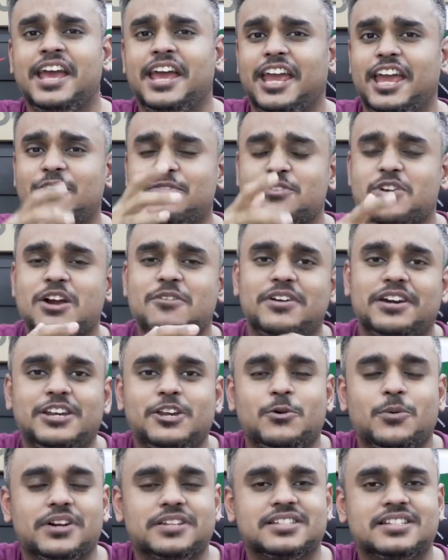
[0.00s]
If you have any
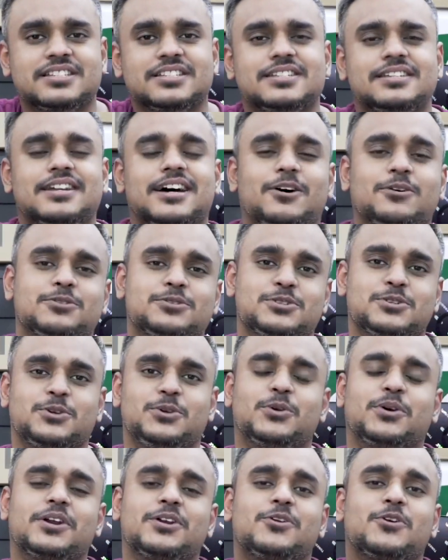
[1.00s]
questions and doubts,
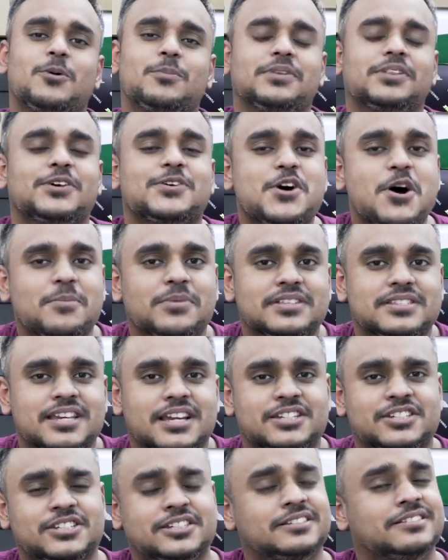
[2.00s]
you can drop in the comment
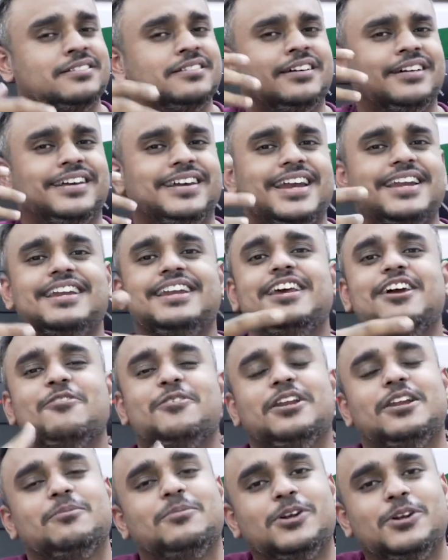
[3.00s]
section. Readily
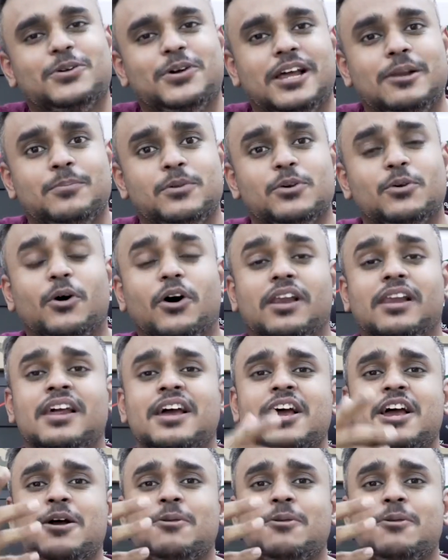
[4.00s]
available to help you all.